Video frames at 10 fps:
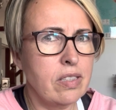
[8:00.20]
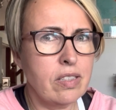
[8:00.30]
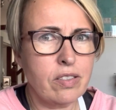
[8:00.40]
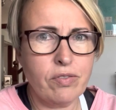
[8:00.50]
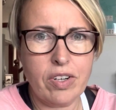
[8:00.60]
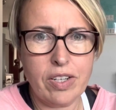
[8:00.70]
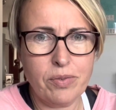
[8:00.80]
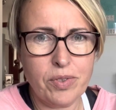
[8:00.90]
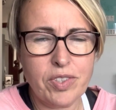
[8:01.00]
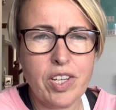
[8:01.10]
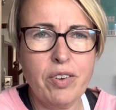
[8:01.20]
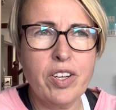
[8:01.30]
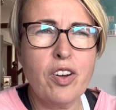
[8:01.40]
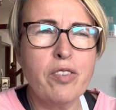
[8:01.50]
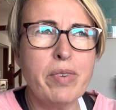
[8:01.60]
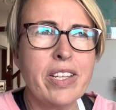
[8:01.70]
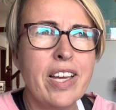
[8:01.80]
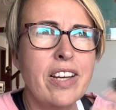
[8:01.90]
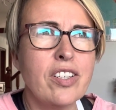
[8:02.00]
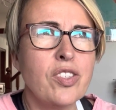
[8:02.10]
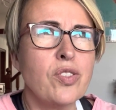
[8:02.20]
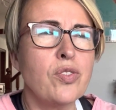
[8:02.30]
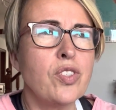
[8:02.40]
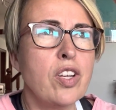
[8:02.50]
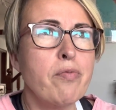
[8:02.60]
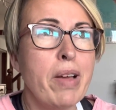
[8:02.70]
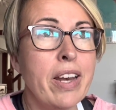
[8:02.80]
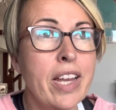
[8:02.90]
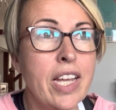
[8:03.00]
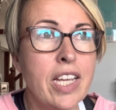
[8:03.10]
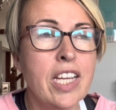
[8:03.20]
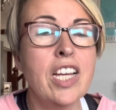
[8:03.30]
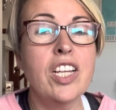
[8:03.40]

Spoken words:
isn't right, what's going on? But again, I just thought, don't panic,